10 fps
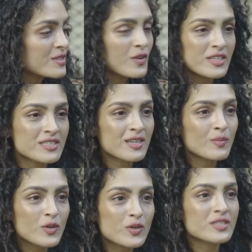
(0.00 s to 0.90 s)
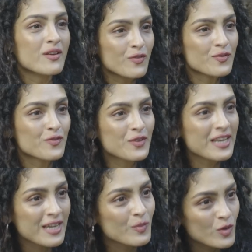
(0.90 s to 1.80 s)
it's frustrating because I feel
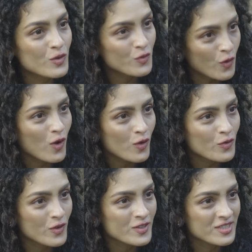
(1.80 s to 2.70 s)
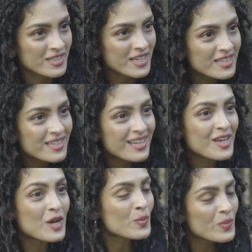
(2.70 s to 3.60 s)
like I'm going to fall off on the street.
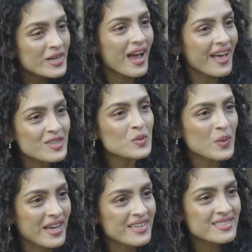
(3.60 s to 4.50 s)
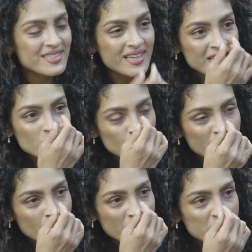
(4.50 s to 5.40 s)
But otherwise, it's
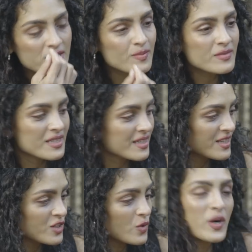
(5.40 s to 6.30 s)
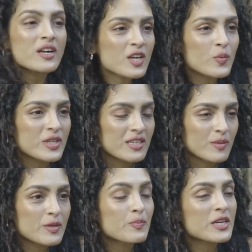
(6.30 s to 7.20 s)
pretty much, you're working with
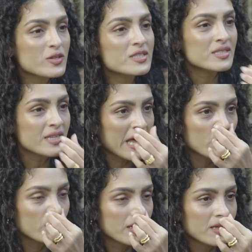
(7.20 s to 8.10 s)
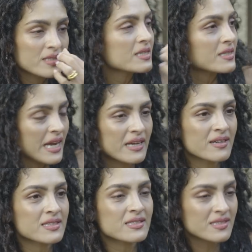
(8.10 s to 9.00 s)
it. But because it's an animal, it's a
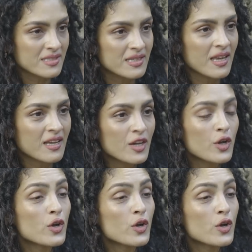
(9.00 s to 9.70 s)
tiger, it's a snake,